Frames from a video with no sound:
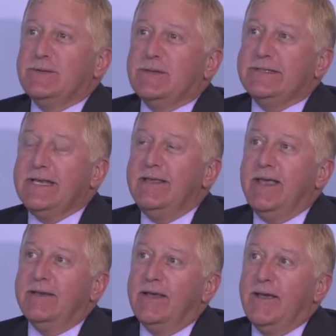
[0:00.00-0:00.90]
To say
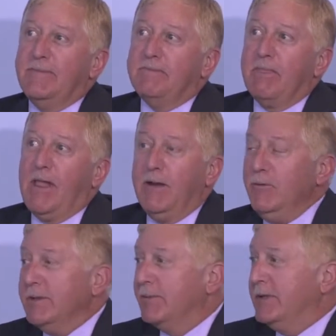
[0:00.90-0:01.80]
that I
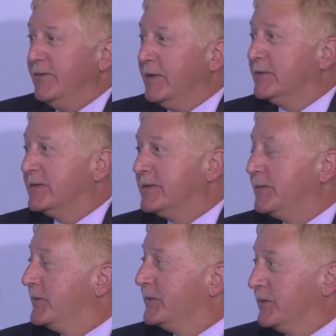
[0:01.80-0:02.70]
really believe
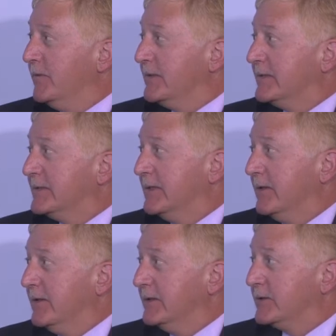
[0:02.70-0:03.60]
ecosystem services
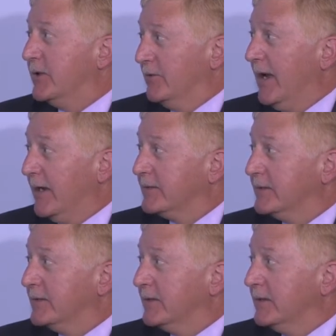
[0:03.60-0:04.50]
theory is correct.
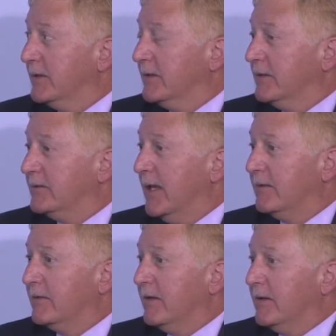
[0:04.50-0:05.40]

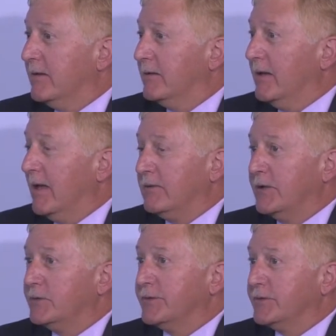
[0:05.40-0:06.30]
That the
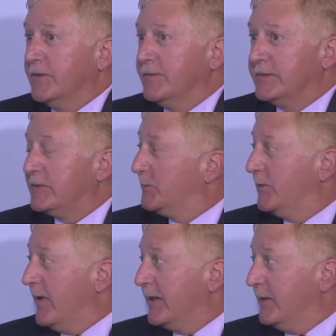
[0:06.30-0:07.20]
ecological services
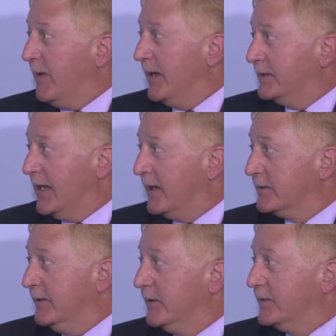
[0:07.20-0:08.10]
provided by
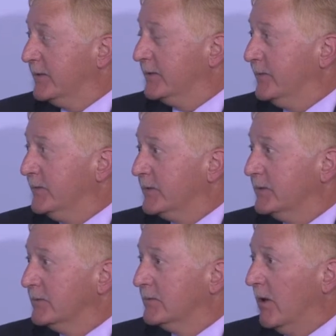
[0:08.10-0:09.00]
intact ecosystems
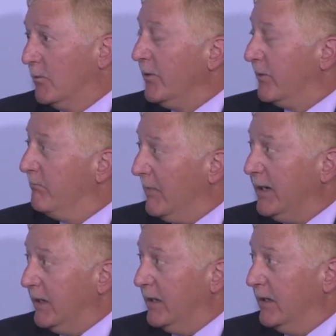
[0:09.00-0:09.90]
are worth
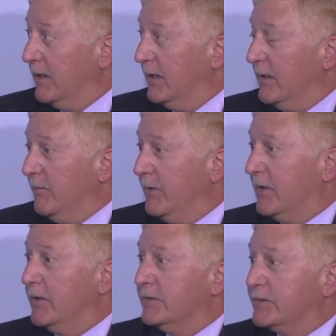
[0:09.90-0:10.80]
money
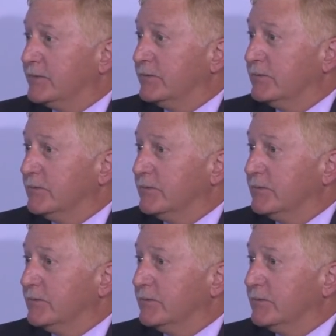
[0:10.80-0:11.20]
because